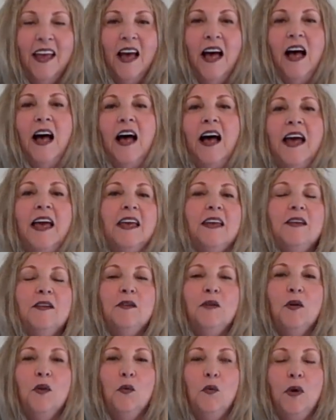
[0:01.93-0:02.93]
Hi,
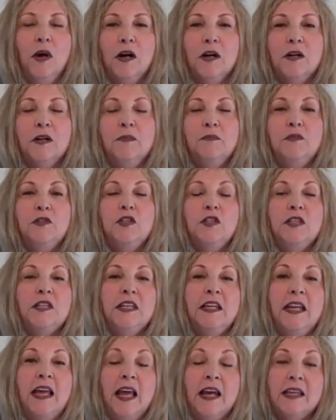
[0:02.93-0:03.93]
welcome to the
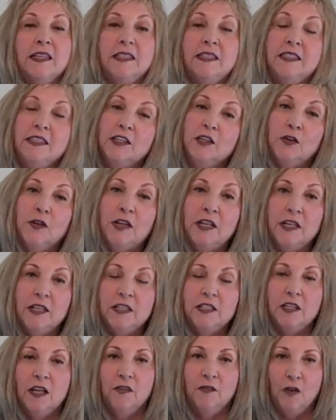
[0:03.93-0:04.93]
next
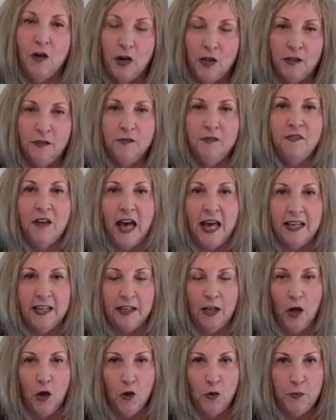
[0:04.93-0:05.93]
series of our
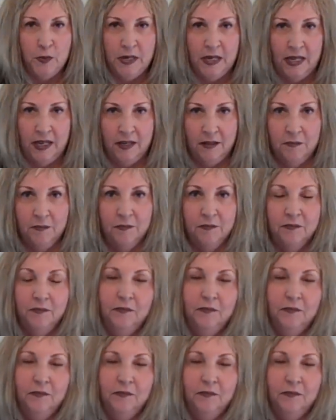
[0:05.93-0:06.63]
lymphatic opening.